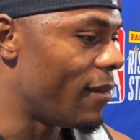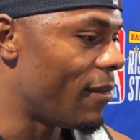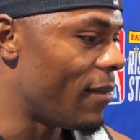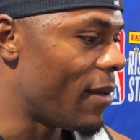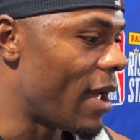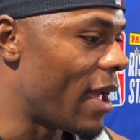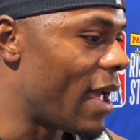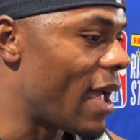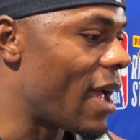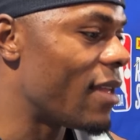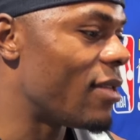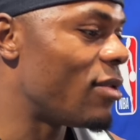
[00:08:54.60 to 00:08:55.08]

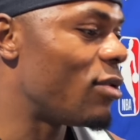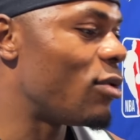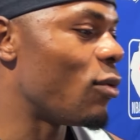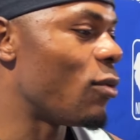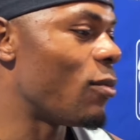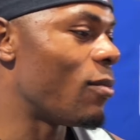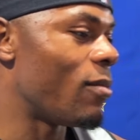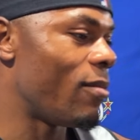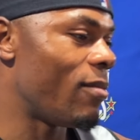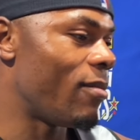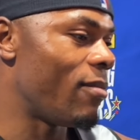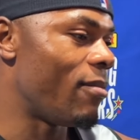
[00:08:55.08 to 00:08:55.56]
had
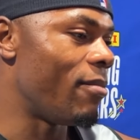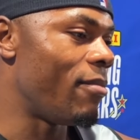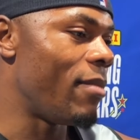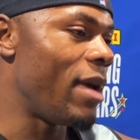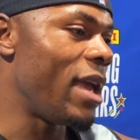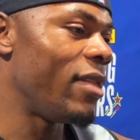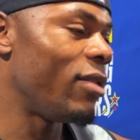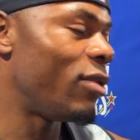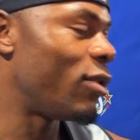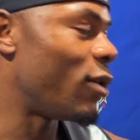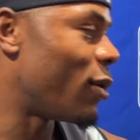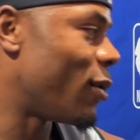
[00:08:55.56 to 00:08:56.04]
to
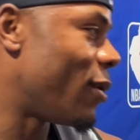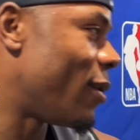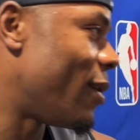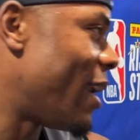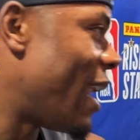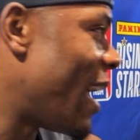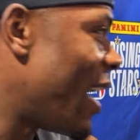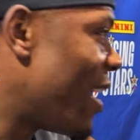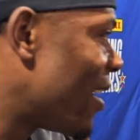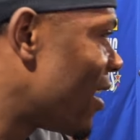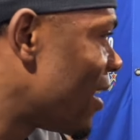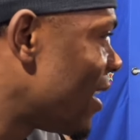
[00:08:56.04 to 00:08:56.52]
mentor a
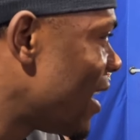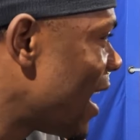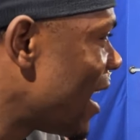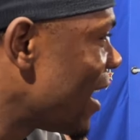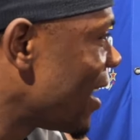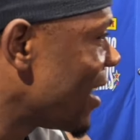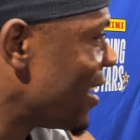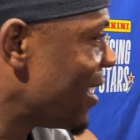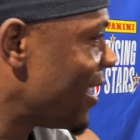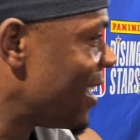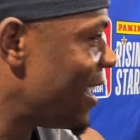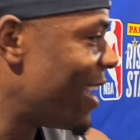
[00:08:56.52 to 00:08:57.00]
lot of
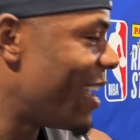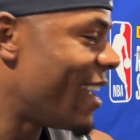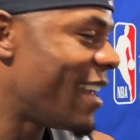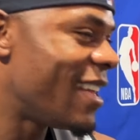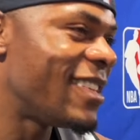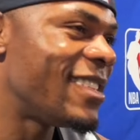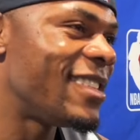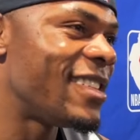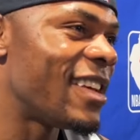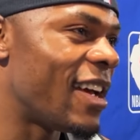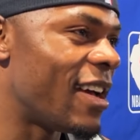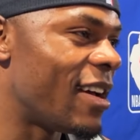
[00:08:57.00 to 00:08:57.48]
younger
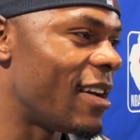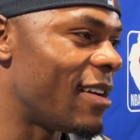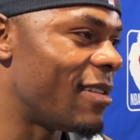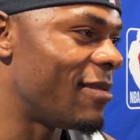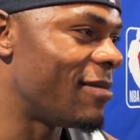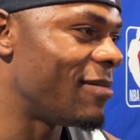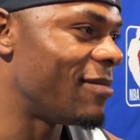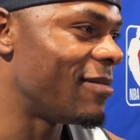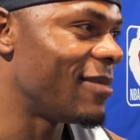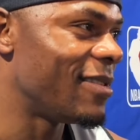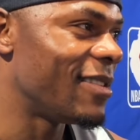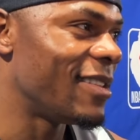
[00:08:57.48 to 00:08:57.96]
kids.
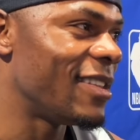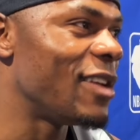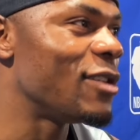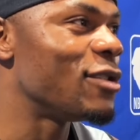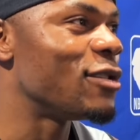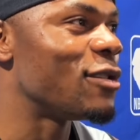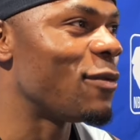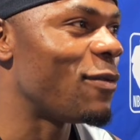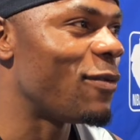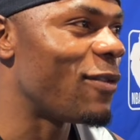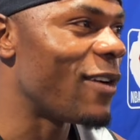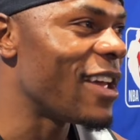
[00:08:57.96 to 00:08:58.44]

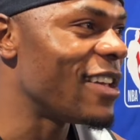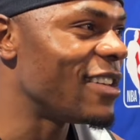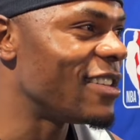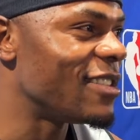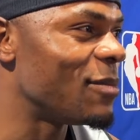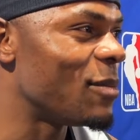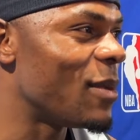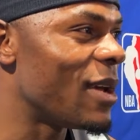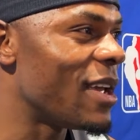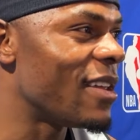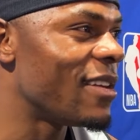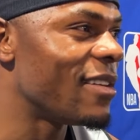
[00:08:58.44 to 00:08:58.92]
There's a
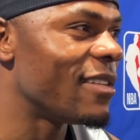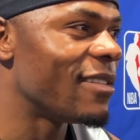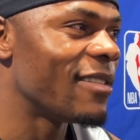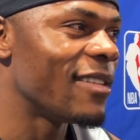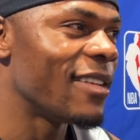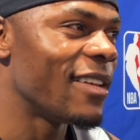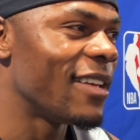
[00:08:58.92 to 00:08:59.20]
freshman.